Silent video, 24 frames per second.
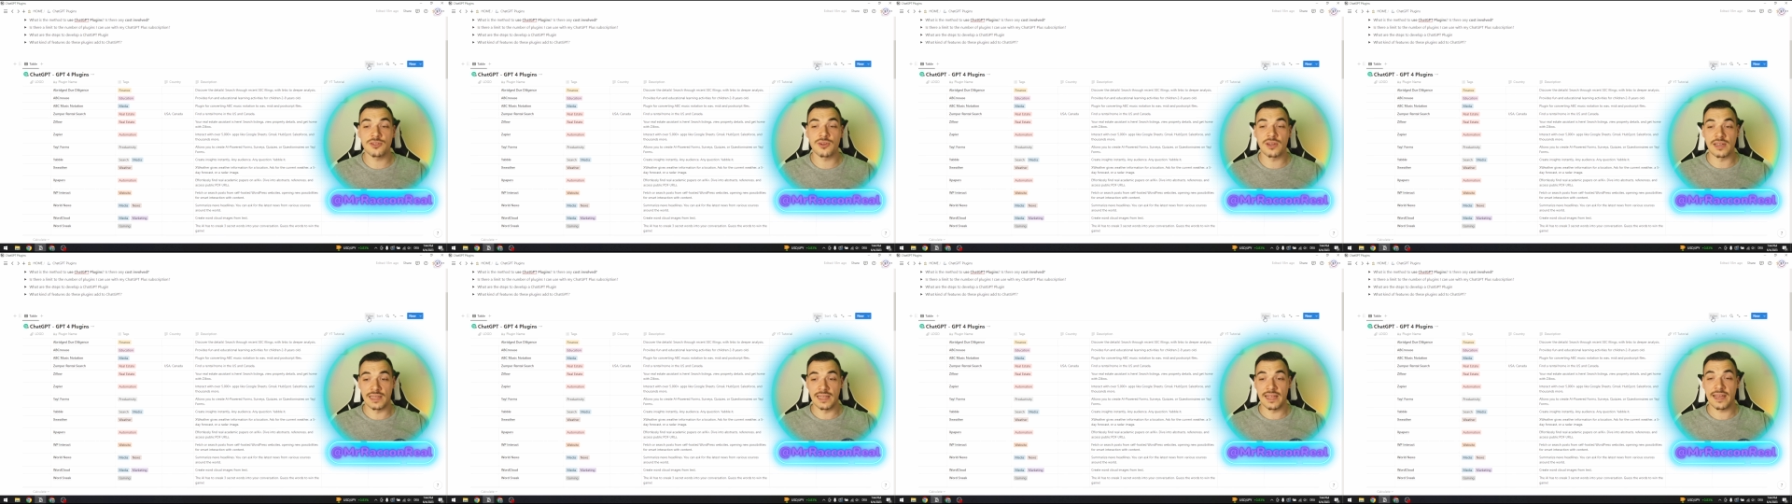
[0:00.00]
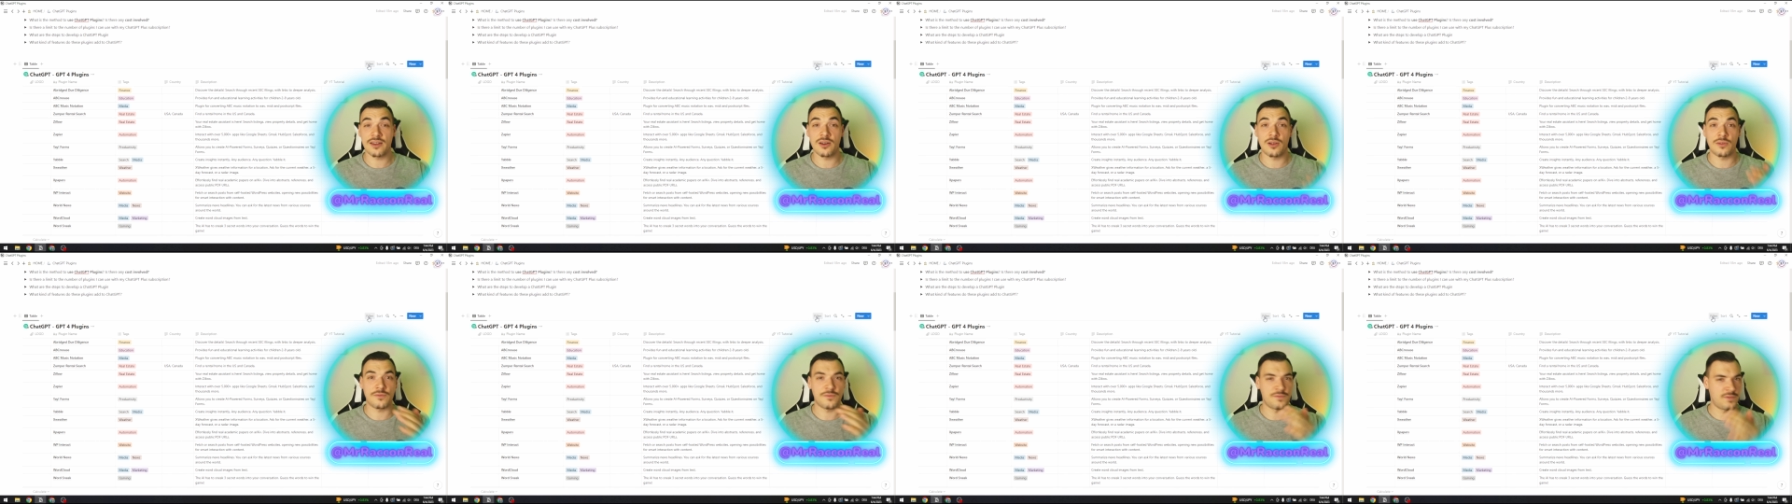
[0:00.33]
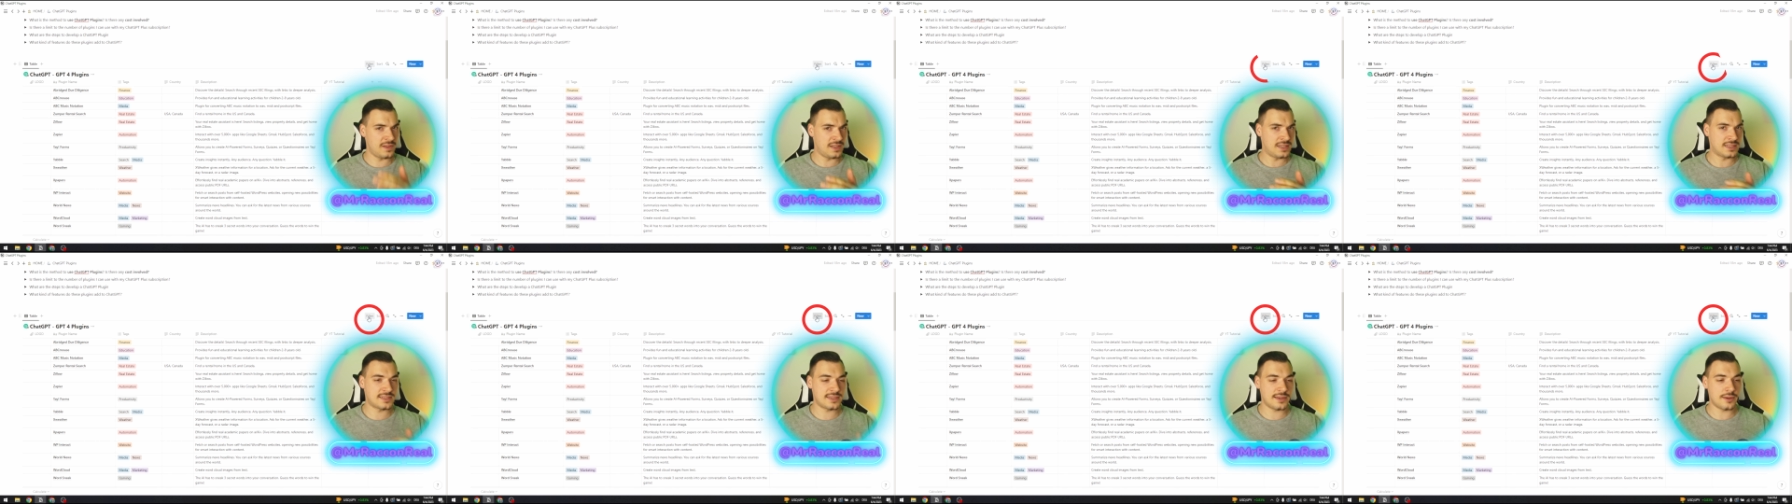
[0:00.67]
you click on
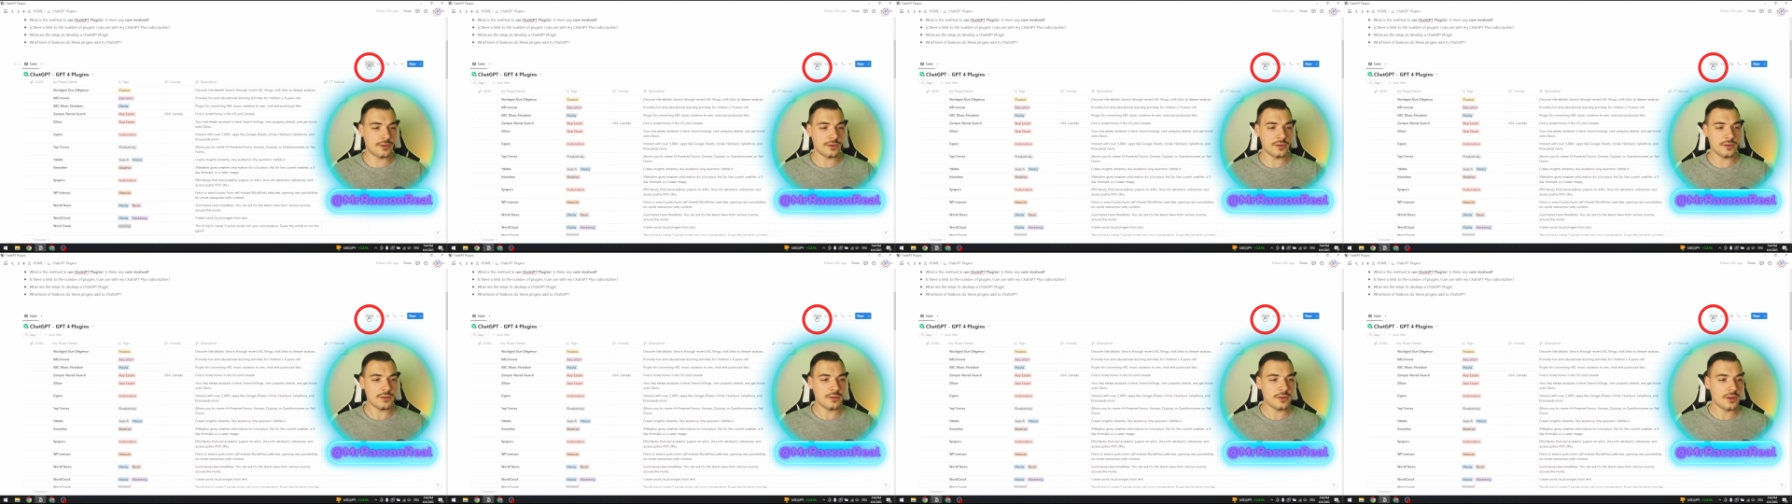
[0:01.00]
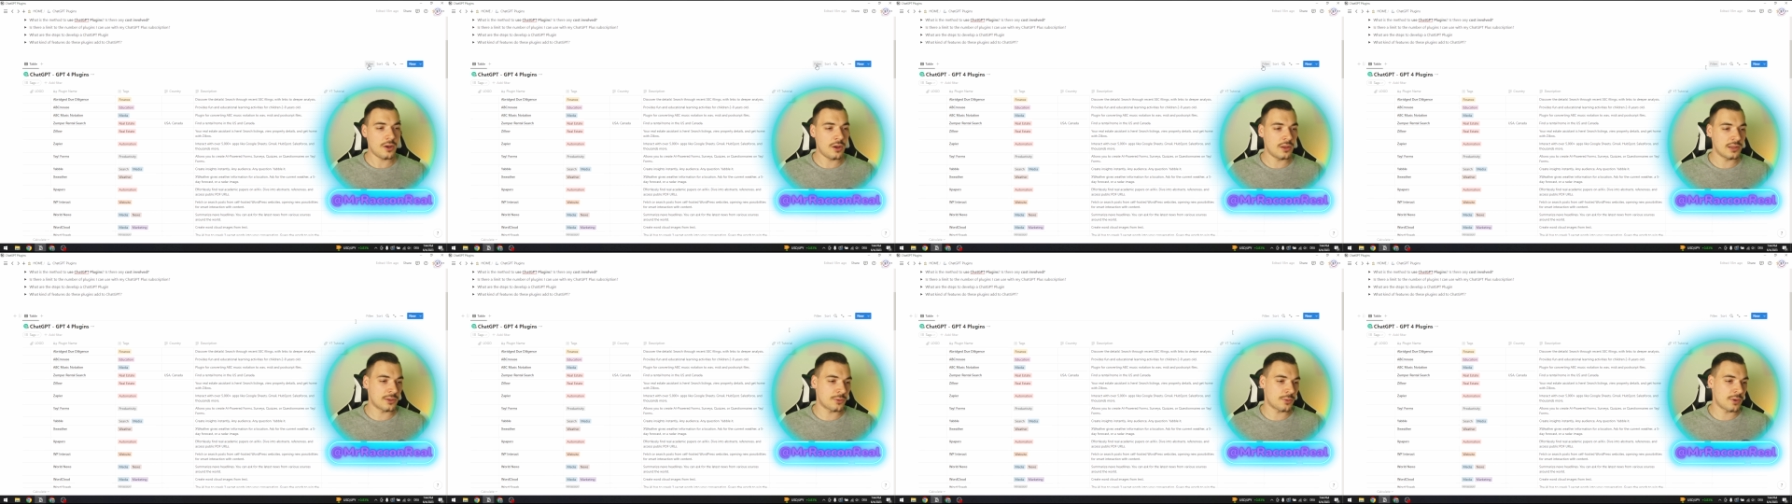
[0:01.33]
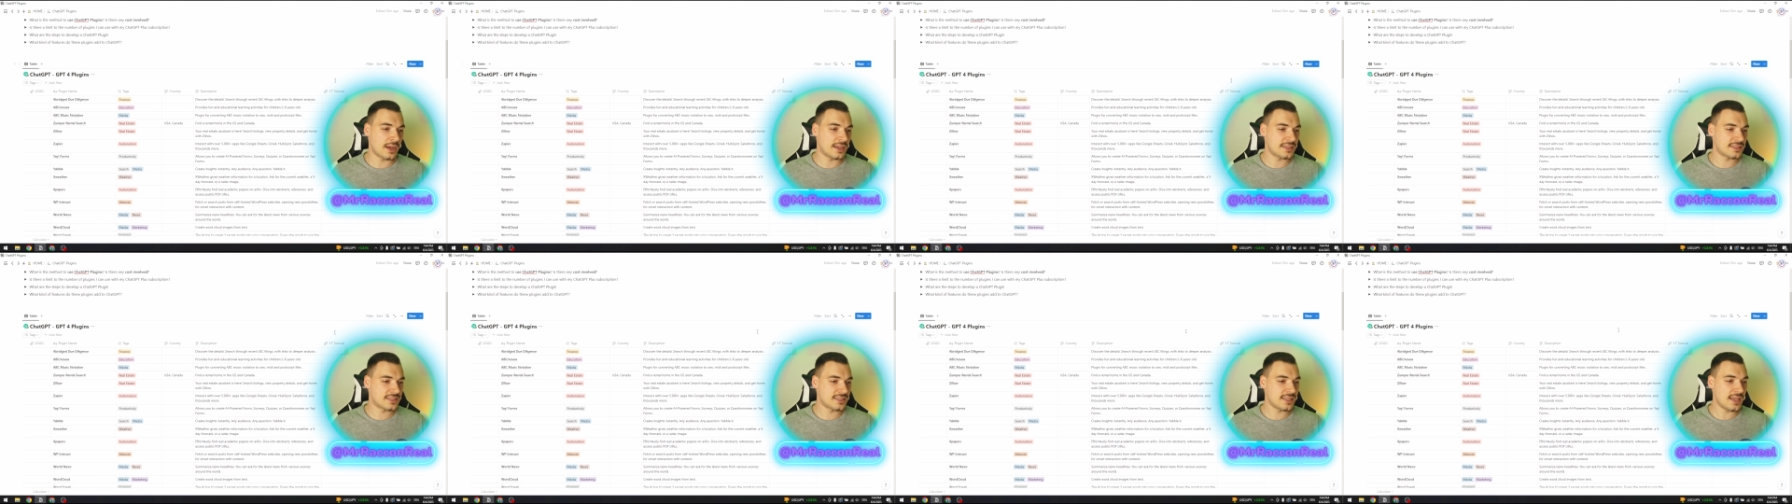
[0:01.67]
filter on the
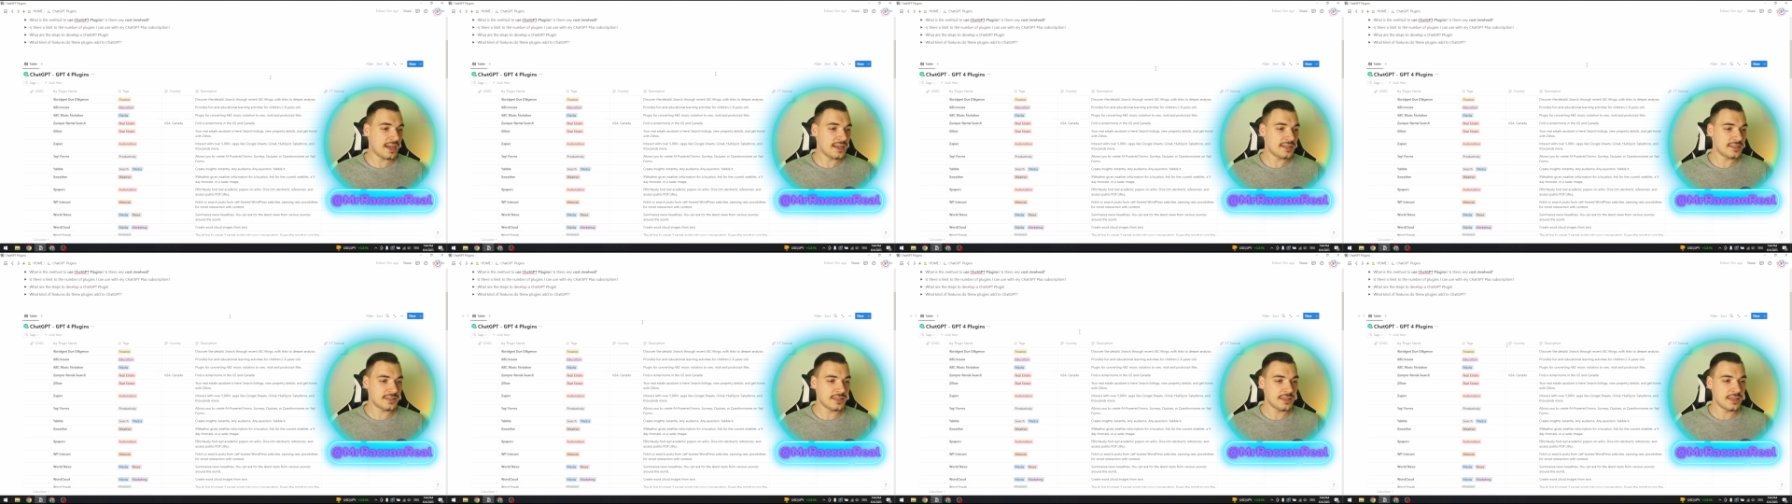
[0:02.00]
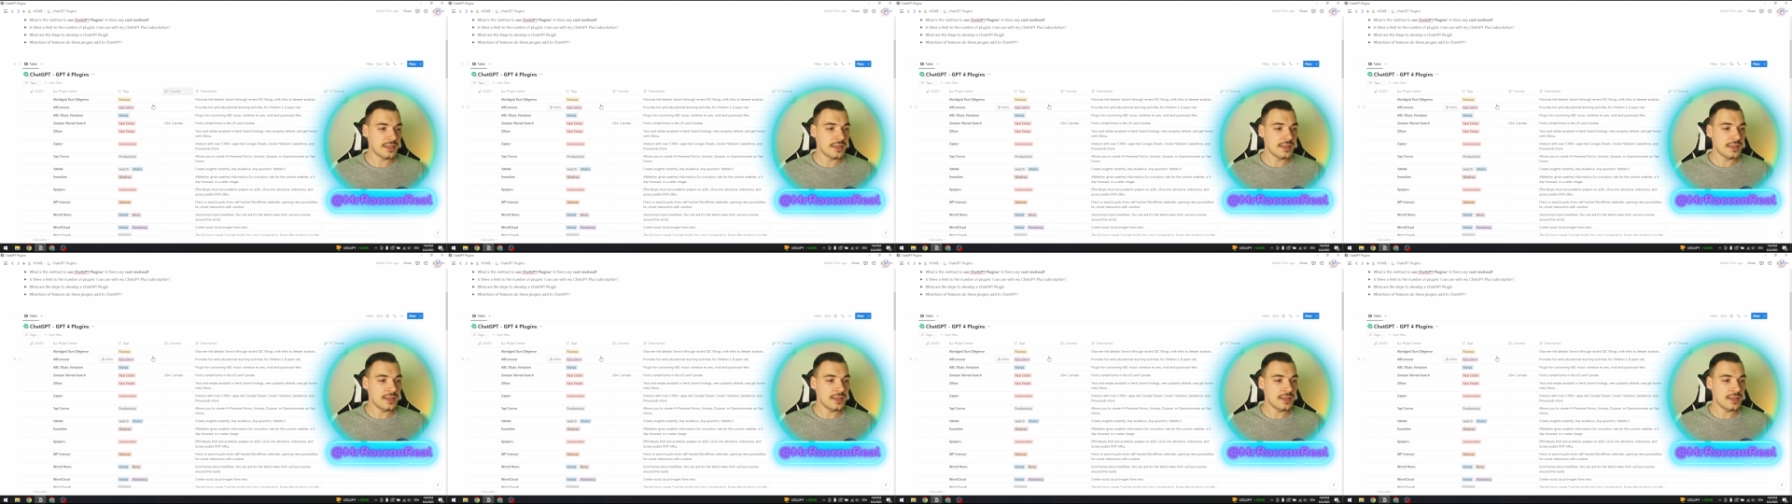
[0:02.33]
right side.